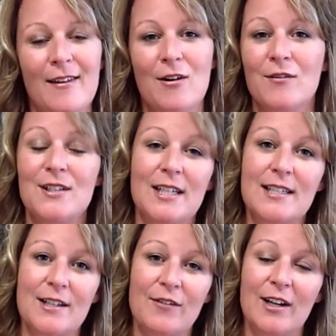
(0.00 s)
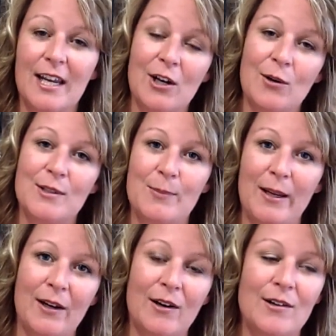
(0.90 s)
There are over six different keynote
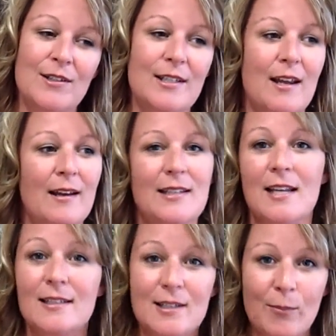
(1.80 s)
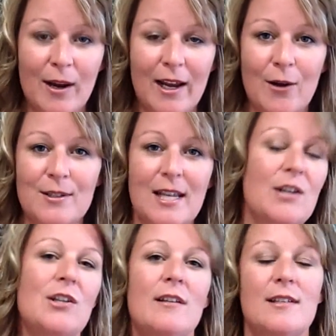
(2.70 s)
speakers, dozens of breakout
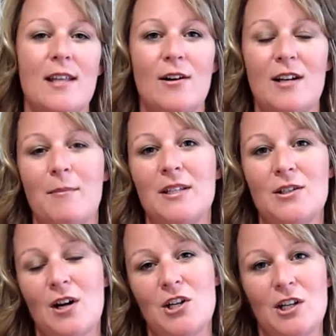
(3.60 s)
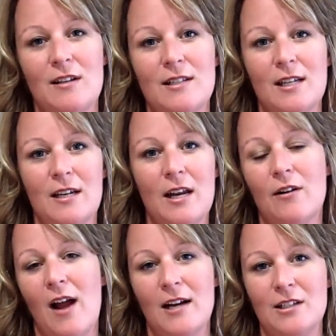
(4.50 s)
sessions that are demonstrations and
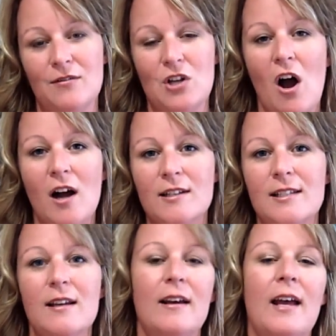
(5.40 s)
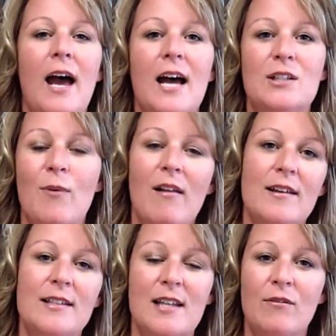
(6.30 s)
interactive talks, as
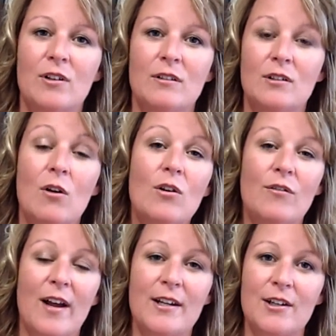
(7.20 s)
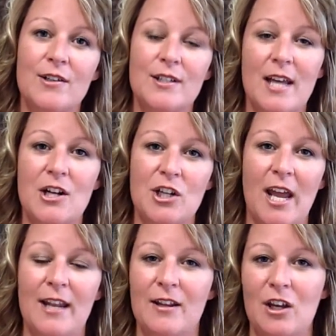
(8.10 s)
well as several local vendors
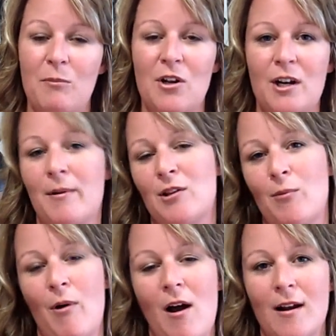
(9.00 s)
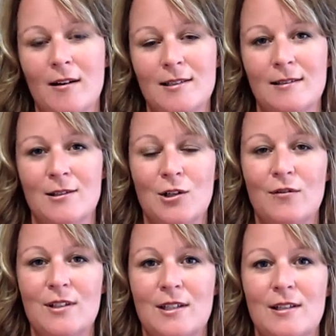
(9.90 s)
educating the community about their products and
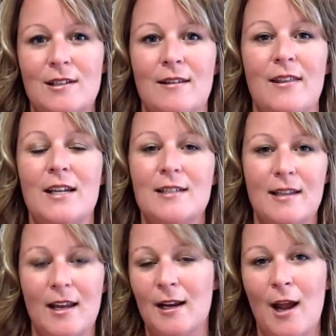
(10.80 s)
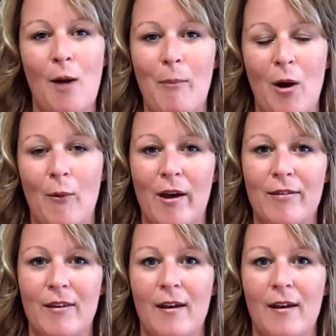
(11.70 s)
services and things that they can help out with.